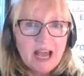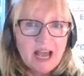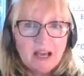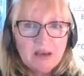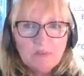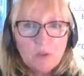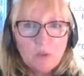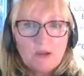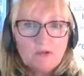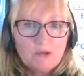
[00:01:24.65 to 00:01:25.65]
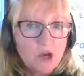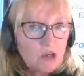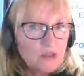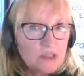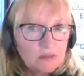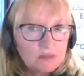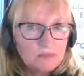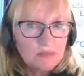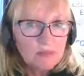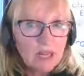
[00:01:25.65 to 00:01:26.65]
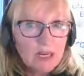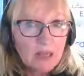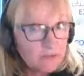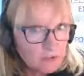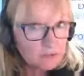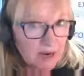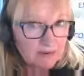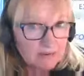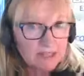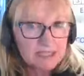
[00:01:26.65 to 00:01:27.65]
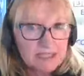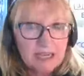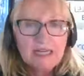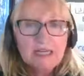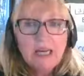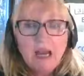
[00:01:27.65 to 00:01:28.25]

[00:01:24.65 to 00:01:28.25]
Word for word: Um, we've got another four rounds today.